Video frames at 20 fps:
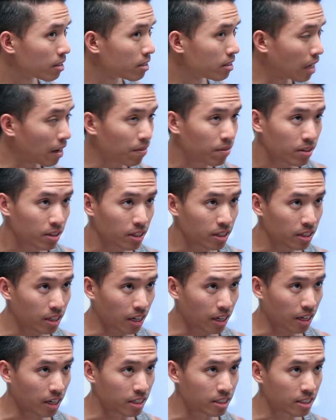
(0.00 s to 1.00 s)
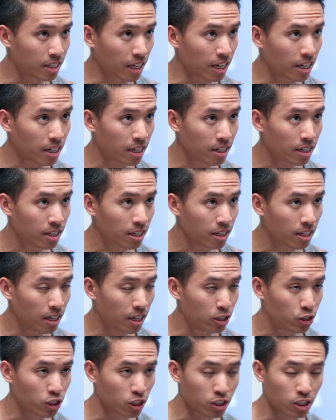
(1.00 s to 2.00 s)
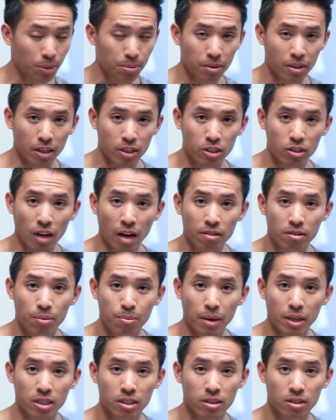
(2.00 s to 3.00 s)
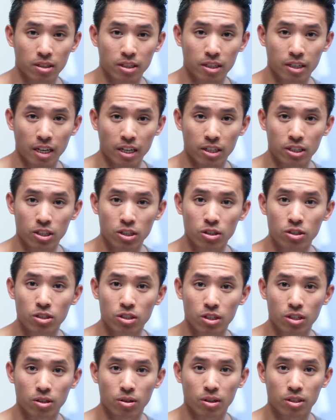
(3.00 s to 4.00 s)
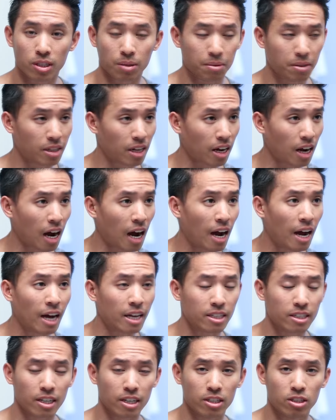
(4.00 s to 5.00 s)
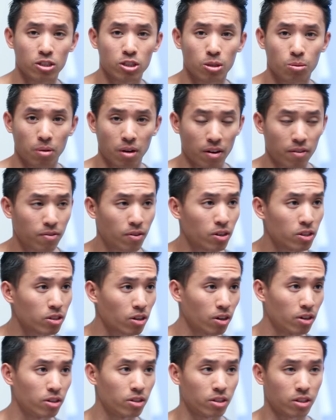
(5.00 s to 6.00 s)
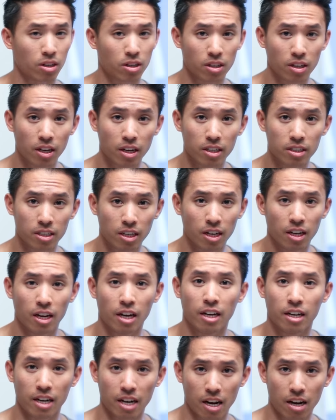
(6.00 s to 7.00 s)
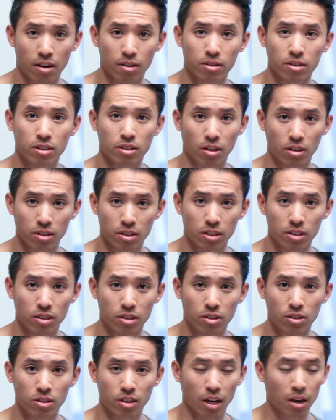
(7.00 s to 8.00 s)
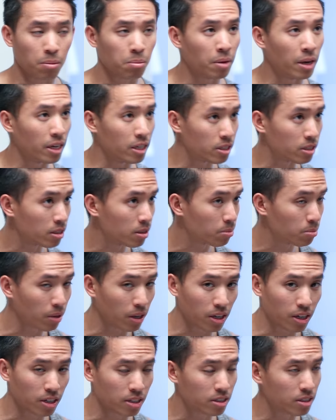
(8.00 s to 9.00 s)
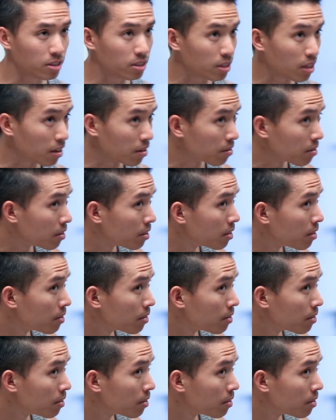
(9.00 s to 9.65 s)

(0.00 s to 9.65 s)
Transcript: definitely like aesthetic it's just something that you have to mentally get used to. It's something that I had to get used to when I first started using clays and now starting to use like paste products and stuff.